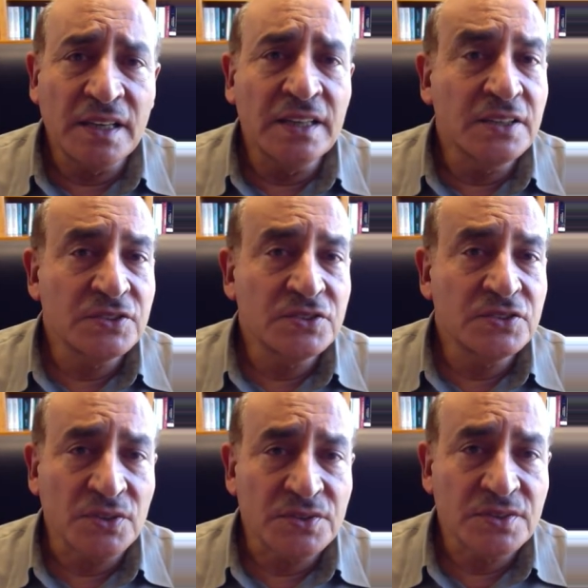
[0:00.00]

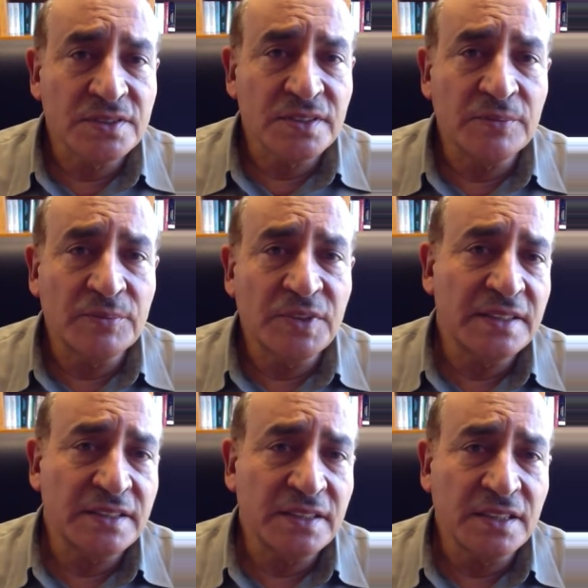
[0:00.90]
controls,
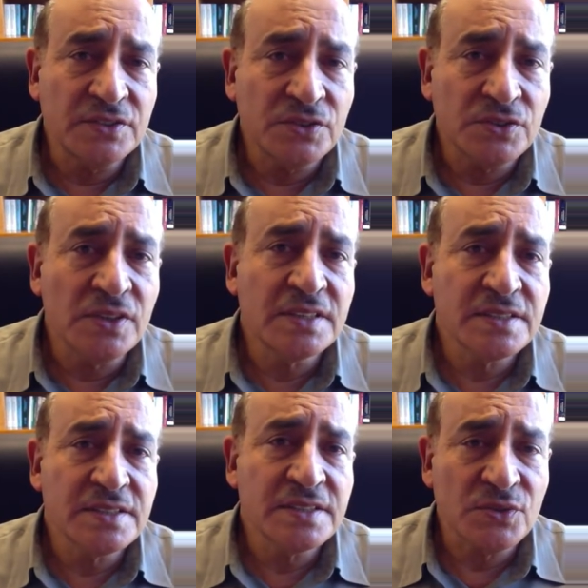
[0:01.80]
PID controllers
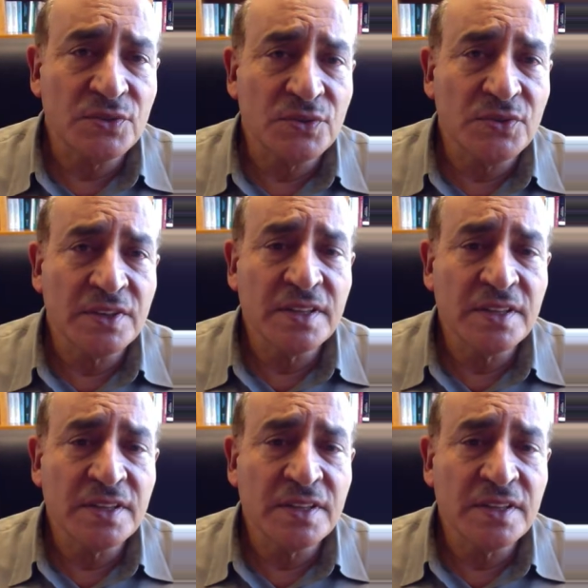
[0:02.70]
and so forth.